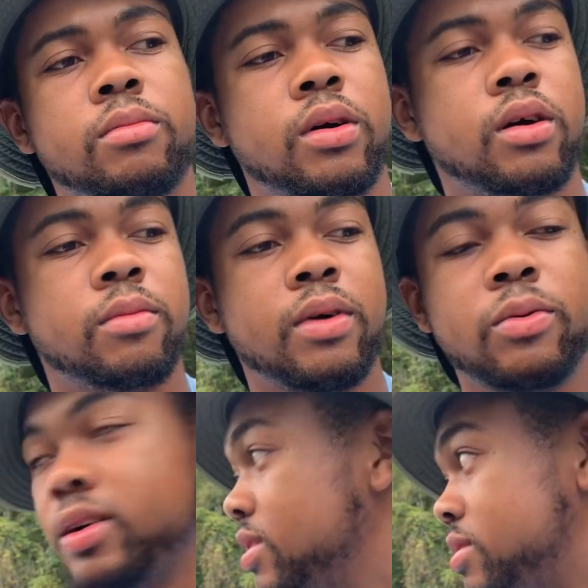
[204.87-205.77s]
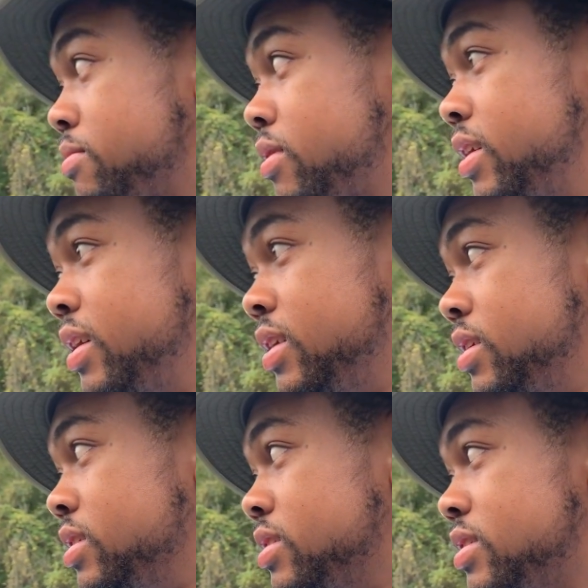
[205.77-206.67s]
But man, we're getting some
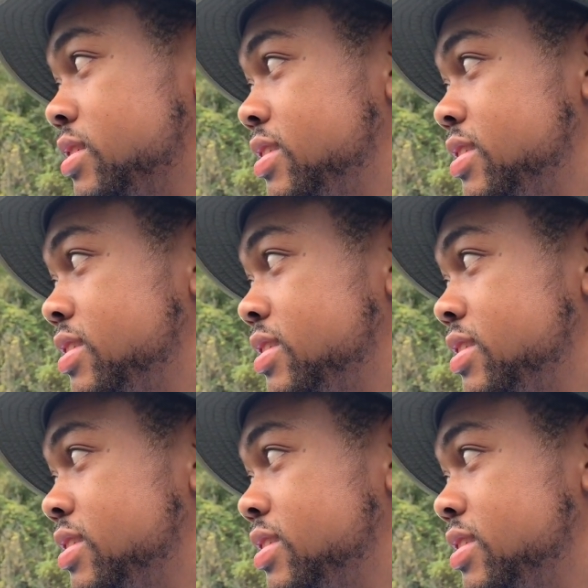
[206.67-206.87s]
breeze.